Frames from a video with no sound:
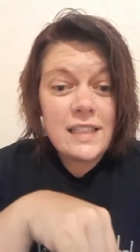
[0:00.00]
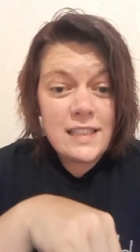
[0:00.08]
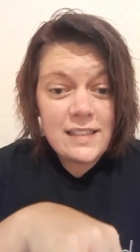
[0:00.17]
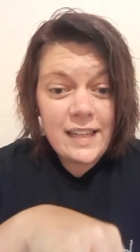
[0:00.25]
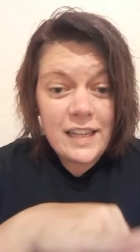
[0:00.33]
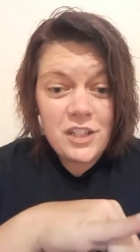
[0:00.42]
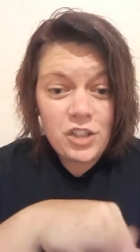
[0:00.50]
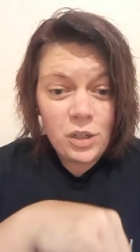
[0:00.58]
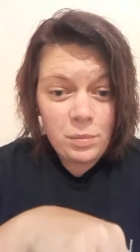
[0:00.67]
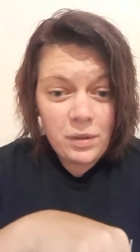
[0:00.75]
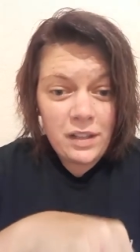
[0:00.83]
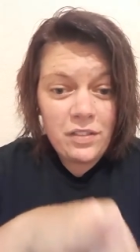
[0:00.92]
scan showed
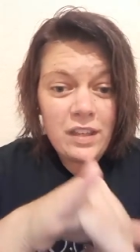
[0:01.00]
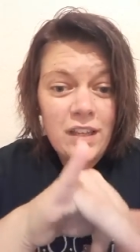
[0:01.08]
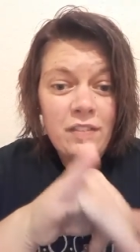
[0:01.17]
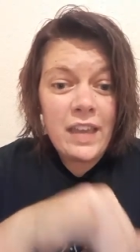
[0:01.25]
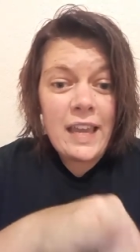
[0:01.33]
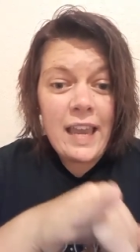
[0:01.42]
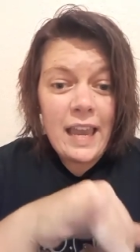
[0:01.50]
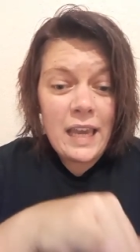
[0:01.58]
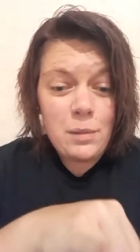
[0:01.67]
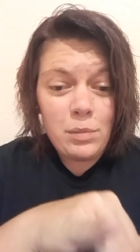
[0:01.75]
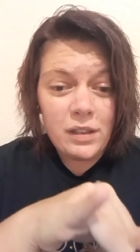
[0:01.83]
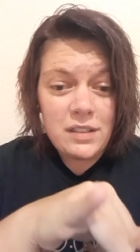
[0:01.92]
up nothing. They
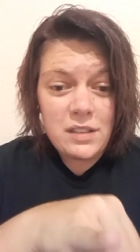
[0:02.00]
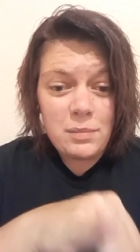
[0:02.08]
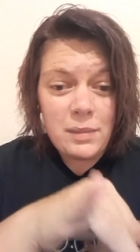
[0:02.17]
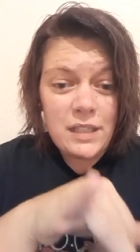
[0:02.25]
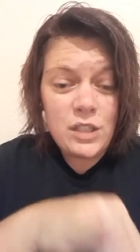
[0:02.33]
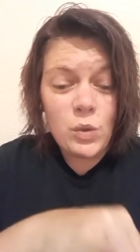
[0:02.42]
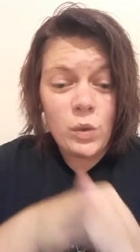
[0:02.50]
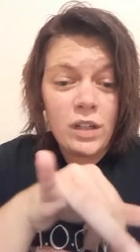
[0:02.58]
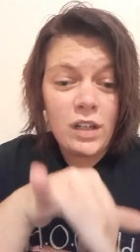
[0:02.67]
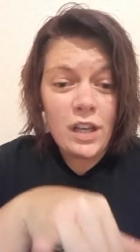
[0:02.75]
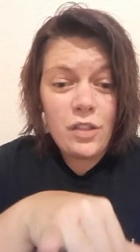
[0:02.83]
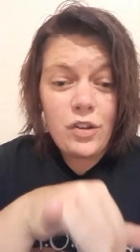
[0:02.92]
ambulanced me to
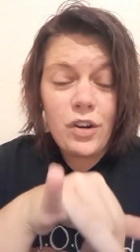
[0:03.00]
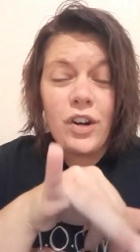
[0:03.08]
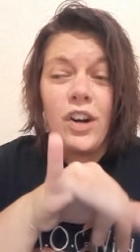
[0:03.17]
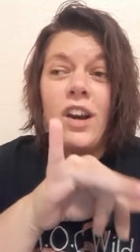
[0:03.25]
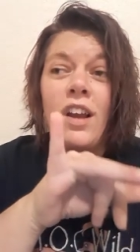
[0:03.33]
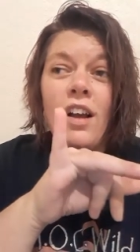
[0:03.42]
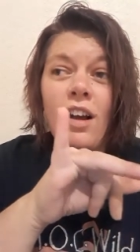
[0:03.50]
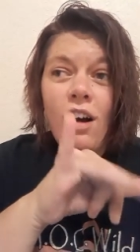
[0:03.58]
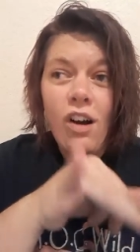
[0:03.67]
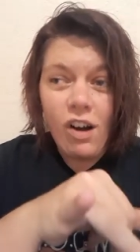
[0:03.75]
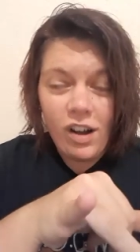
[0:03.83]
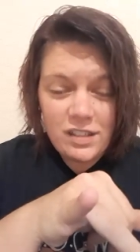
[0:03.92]
another
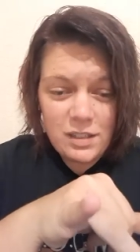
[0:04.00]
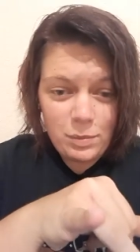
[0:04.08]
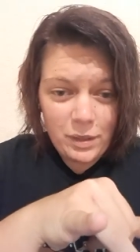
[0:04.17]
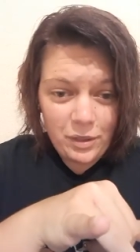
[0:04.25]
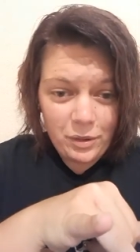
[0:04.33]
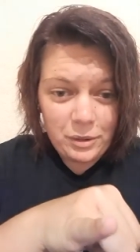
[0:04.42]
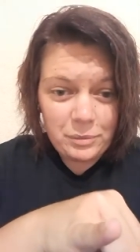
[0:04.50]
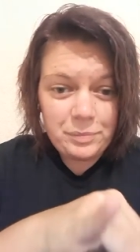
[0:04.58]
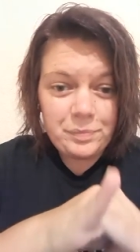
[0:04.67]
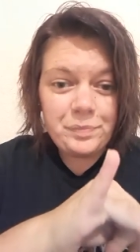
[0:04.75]
hospital.